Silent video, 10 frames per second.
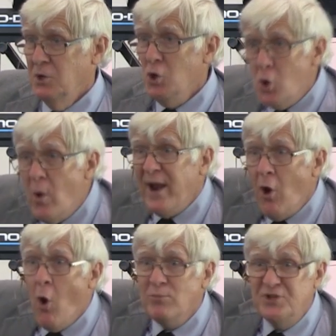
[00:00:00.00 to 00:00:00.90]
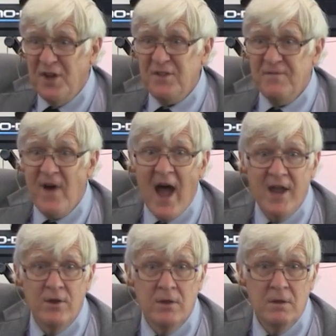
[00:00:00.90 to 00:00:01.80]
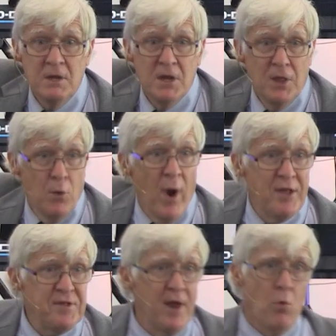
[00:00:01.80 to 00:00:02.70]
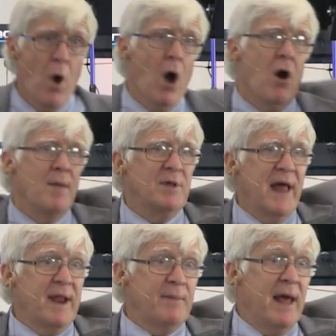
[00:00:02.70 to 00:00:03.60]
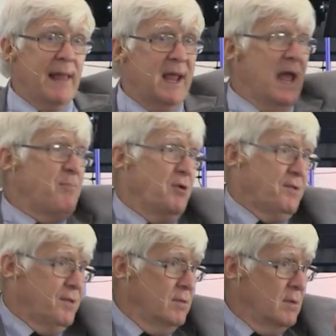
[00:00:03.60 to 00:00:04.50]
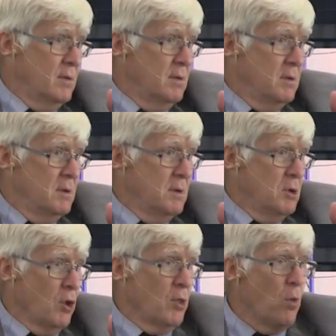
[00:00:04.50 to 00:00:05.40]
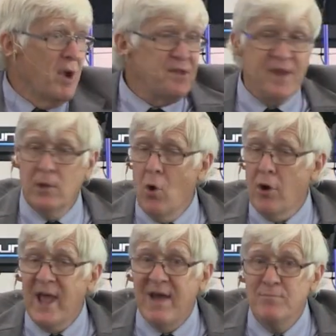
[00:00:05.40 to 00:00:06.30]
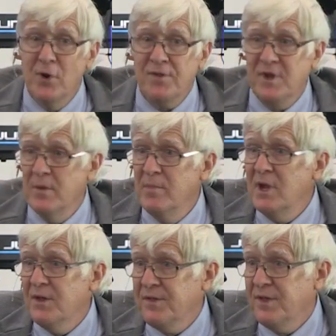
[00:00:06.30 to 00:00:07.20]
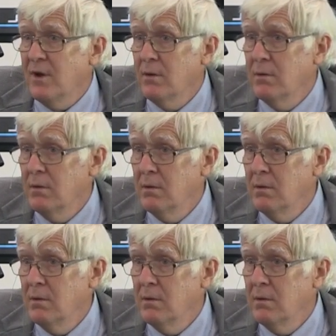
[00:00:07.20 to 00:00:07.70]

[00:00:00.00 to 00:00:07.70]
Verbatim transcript: Who went home justified? The one who said, Whoa, I'm glad I'm not like that person. Or the one who said, Lord, have mercy on me, a sinner.